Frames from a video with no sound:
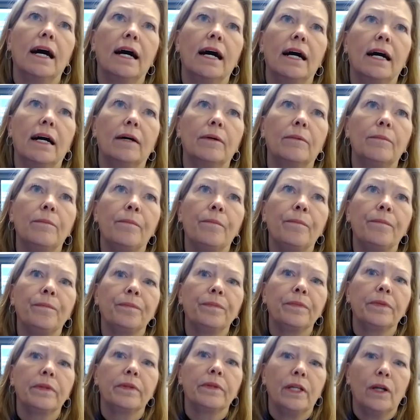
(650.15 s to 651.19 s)

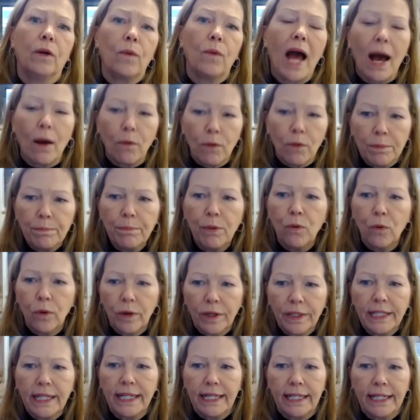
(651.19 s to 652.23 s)
you know, how
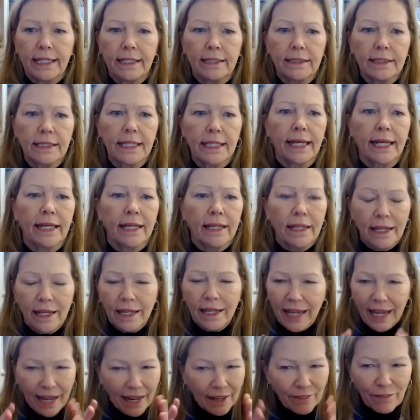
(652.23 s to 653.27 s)
important it is. Like,
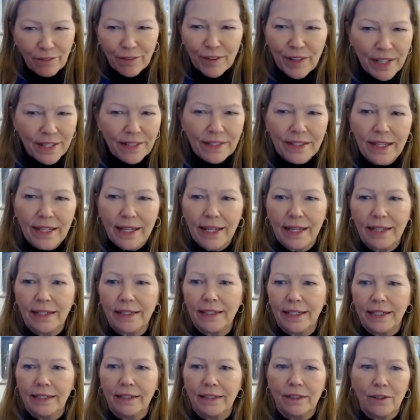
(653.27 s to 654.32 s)

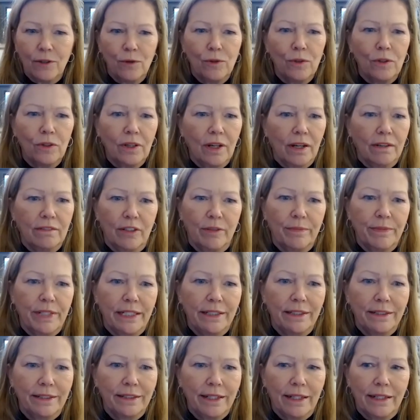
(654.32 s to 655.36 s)
everything in local
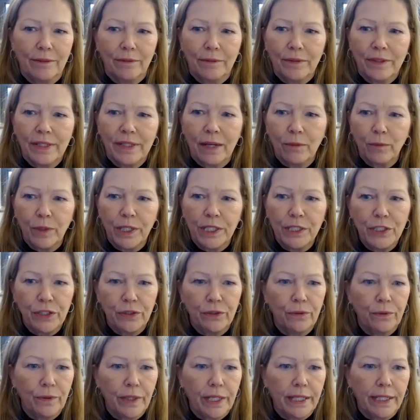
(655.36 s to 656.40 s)
government that we
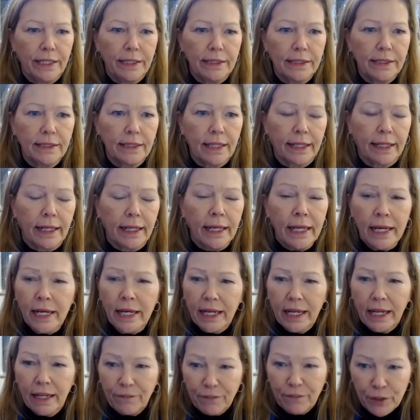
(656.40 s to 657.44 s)
do is like,
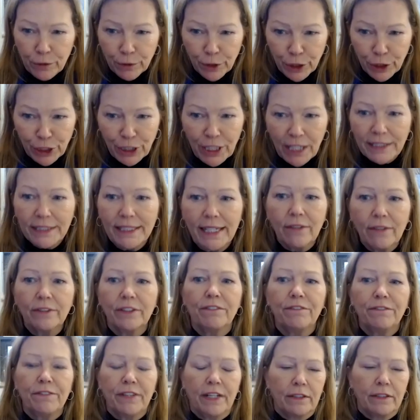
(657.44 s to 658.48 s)
if you shut down
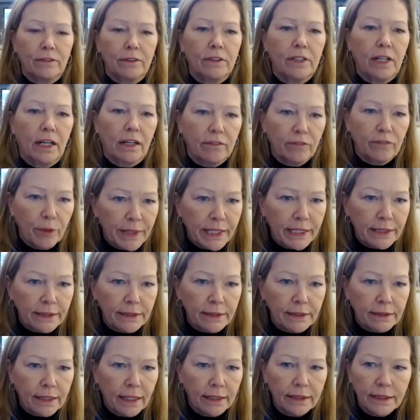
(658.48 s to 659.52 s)
the federal government,
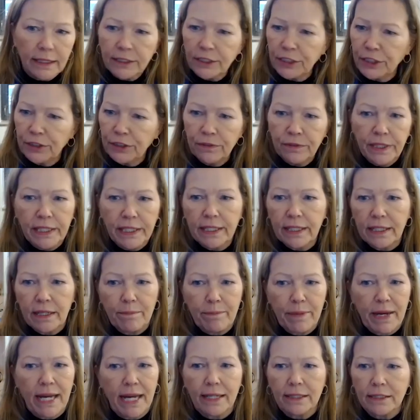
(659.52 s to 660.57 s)
unless you needed a
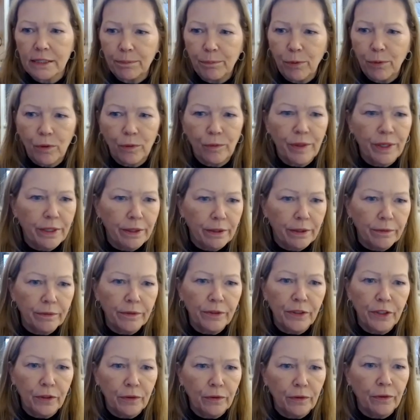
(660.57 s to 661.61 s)
passport renewed,
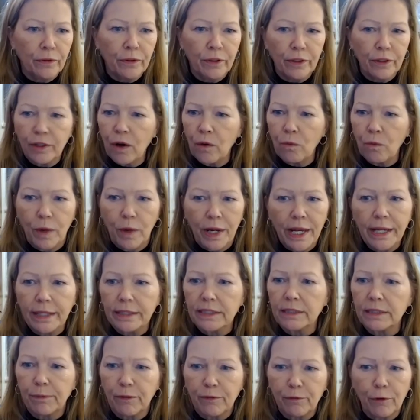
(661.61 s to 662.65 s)
you could
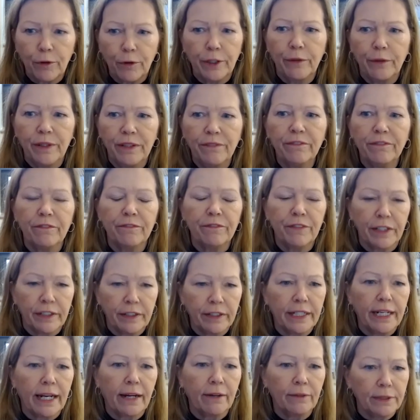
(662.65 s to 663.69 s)
weeks before you even
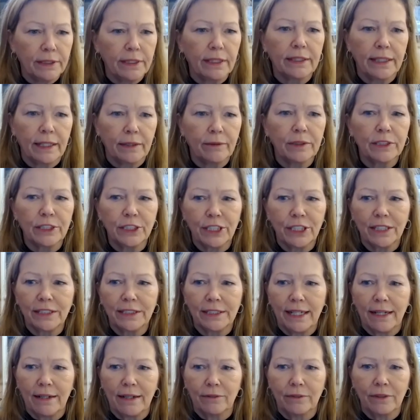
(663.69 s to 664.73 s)
figured out that they were shut
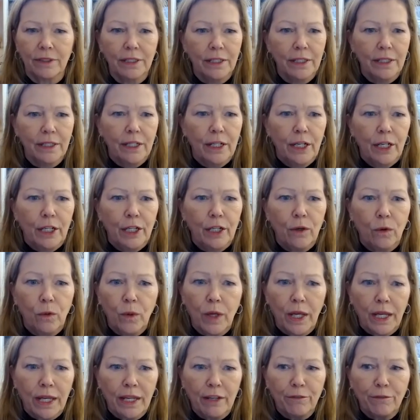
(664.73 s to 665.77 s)
down. You
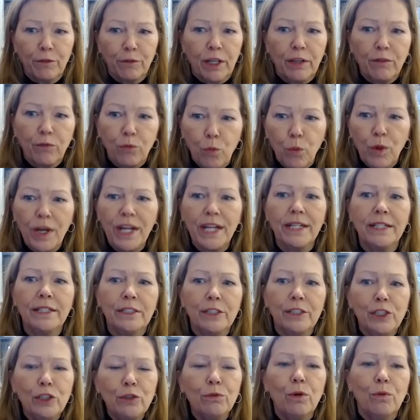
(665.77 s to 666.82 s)
know, if we
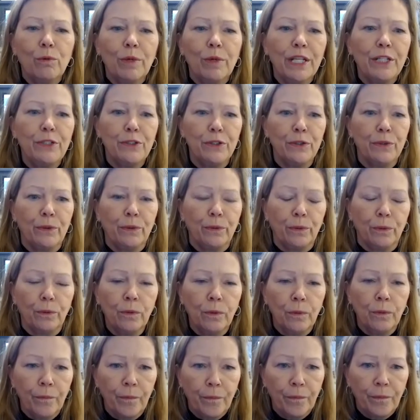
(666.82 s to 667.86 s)
didn't do what we
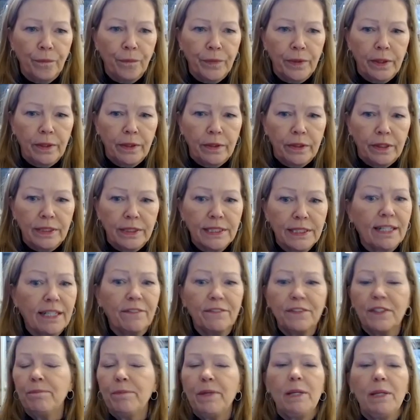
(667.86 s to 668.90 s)
do, the stuff
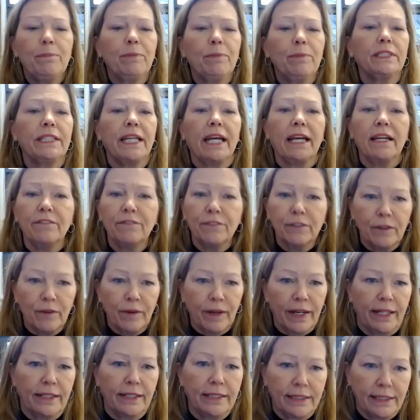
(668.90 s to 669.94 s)
that people take for
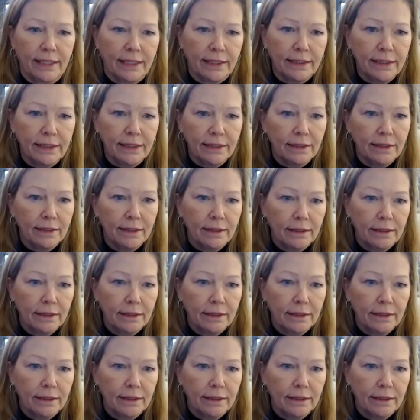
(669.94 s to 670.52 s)
granted